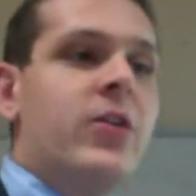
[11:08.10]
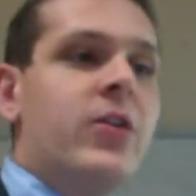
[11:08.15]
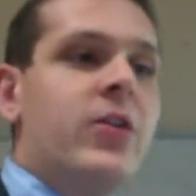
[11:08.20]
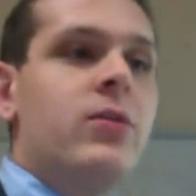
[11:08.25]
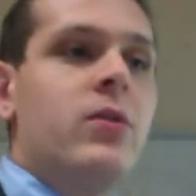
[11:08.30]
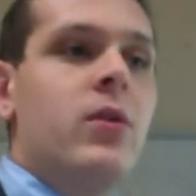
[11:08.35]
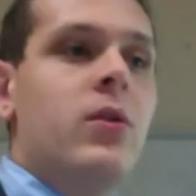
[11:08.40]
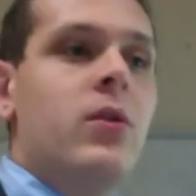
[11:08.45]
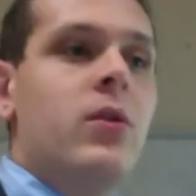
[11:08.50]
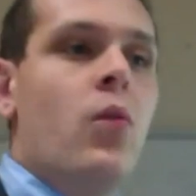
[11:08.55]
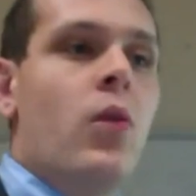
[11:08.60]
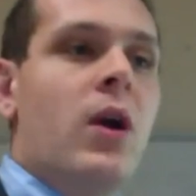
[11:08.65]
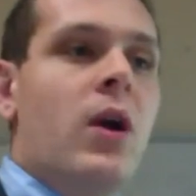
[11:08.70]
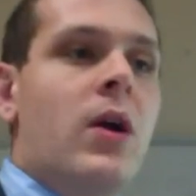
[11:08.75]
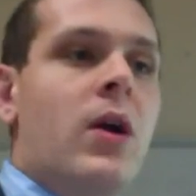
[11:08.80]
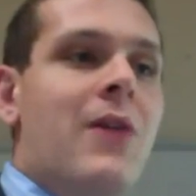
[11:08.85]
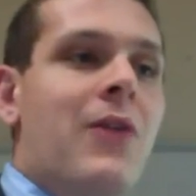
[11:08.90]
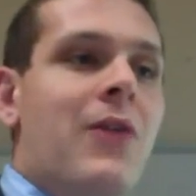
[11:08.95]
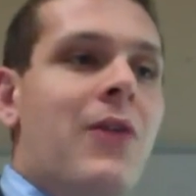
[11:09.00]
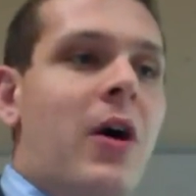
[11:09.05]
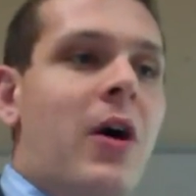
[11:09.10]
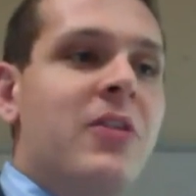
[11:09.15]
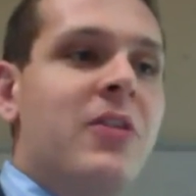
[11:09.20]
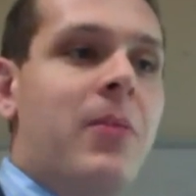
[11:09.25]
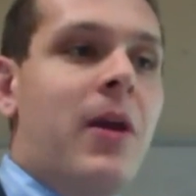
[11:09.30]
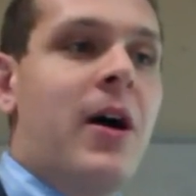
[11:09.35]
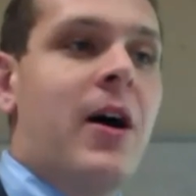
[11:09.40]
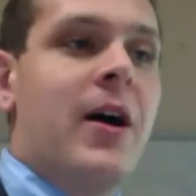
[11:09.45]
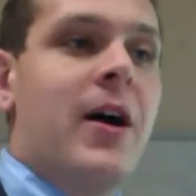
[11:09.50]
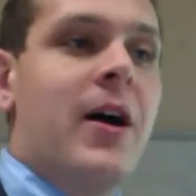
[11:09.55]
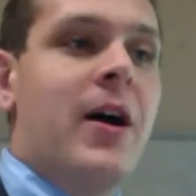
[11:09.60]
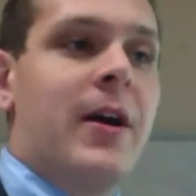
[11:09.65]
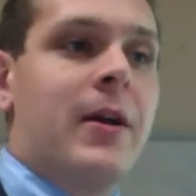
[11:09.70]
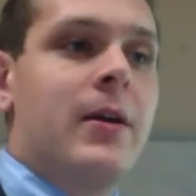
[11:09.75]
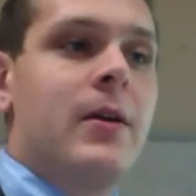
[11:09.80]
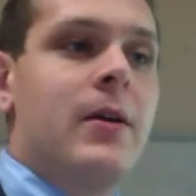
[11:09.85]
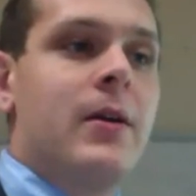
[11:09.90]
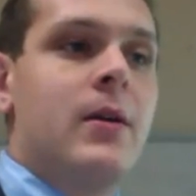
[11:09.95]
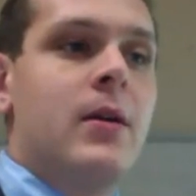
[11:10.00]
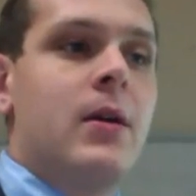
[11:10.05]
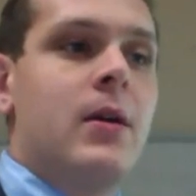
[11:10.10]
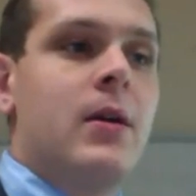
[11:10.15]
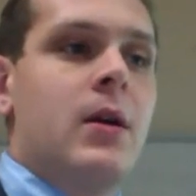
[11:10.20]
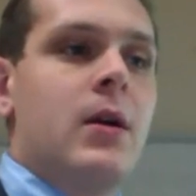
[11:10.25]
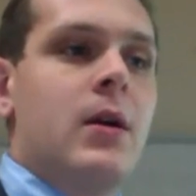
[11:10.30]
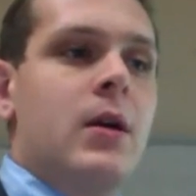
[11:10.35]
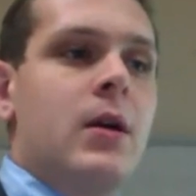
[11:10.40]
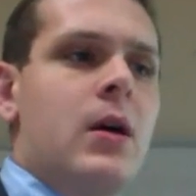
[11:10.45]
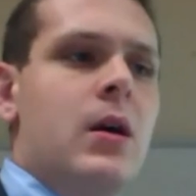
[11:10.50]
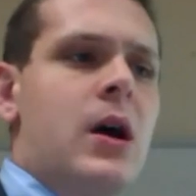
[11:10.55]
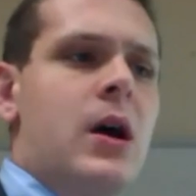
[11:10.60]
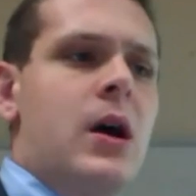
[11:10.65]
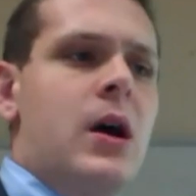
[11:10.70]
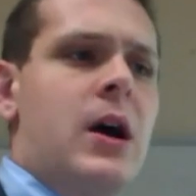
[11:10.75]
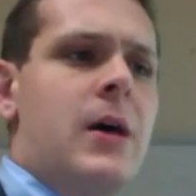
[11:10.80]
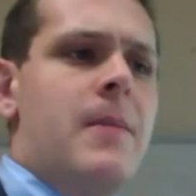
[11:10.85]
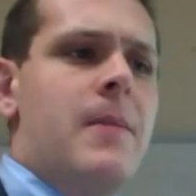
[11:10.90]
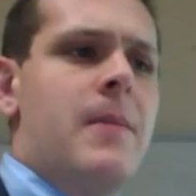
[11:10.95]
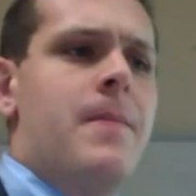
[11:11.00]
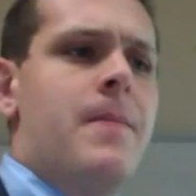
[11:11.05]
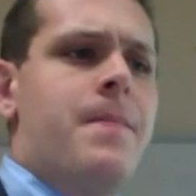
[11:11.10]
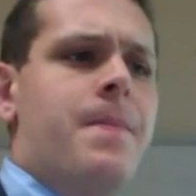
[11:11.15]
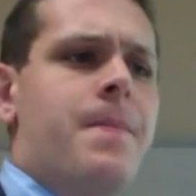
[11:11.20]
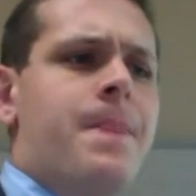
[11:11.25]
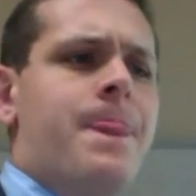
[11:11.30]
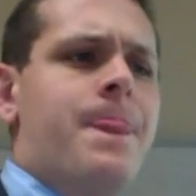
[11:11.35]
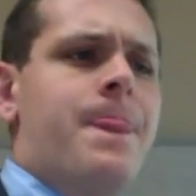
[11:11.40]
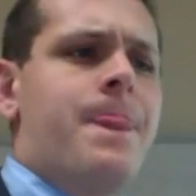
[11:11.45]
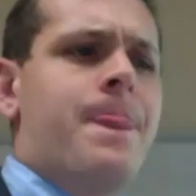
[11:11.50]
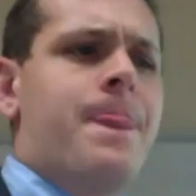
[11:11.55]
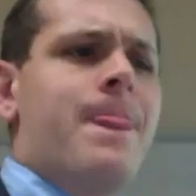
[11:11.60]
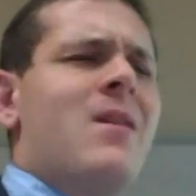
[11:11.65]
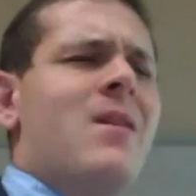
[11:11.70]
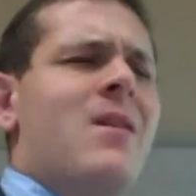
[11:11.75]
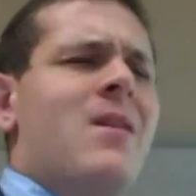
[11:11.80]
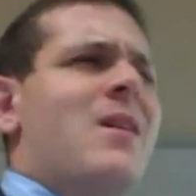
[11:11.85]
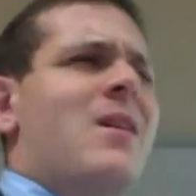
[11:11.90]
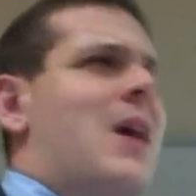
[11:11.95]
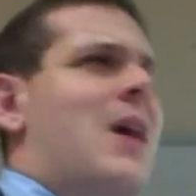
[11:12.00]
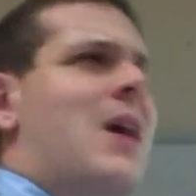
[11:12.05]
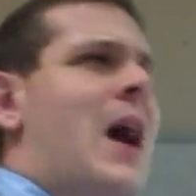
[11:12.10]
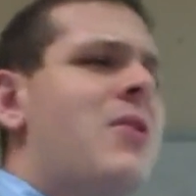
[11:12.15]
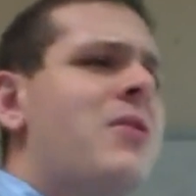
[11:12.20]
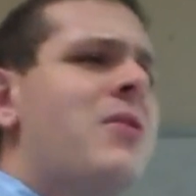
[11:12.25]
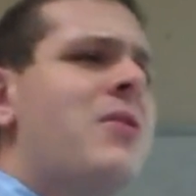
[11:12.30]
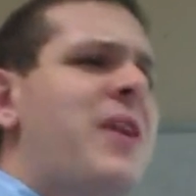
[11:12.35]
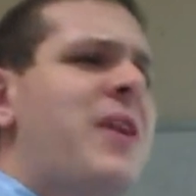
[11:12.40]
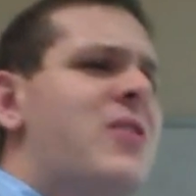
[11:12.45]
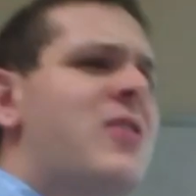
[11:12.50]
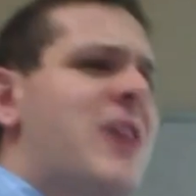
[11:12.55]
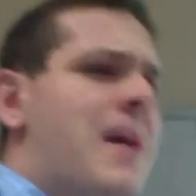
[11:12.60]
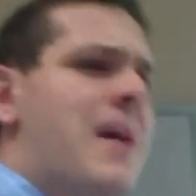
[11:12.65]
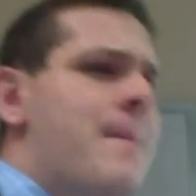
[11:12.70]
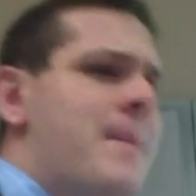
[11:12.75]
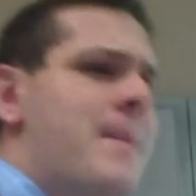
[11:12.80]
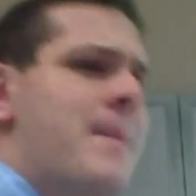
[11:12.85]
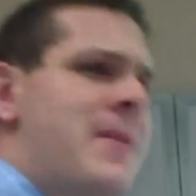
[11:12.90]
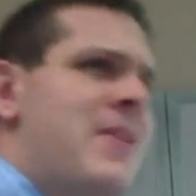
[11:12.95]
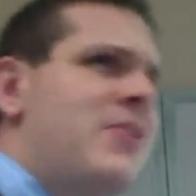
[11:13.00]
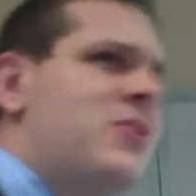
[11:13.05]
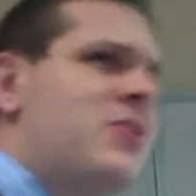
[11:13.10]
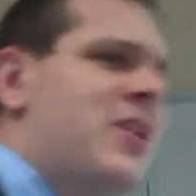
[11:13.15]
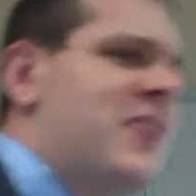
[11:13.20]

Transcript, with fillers: you what kind of law is applying. Uh, I don't think I'll get in this class